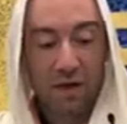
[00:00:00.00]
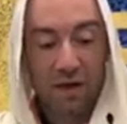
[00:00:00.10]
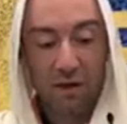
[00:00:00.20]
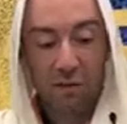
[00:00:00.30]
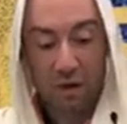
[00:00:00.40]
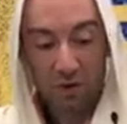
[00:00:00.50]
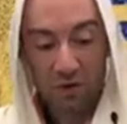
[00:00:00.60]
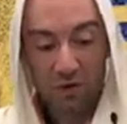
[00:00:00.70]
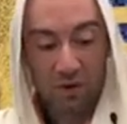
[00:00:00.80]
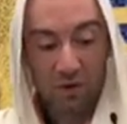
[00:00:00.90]
and when it comes
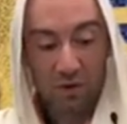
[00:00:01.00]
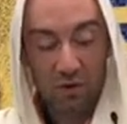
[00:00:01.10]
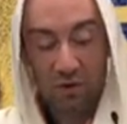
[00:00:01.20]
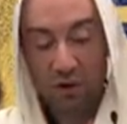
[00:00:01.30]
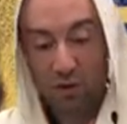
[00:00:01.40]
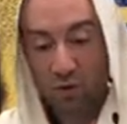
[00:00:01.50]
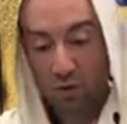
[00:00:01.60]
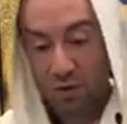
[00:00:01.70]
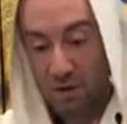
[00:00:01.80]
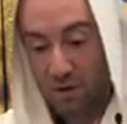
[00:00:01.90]
to
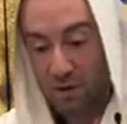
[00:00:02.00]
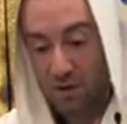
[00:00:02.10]
Shavuot,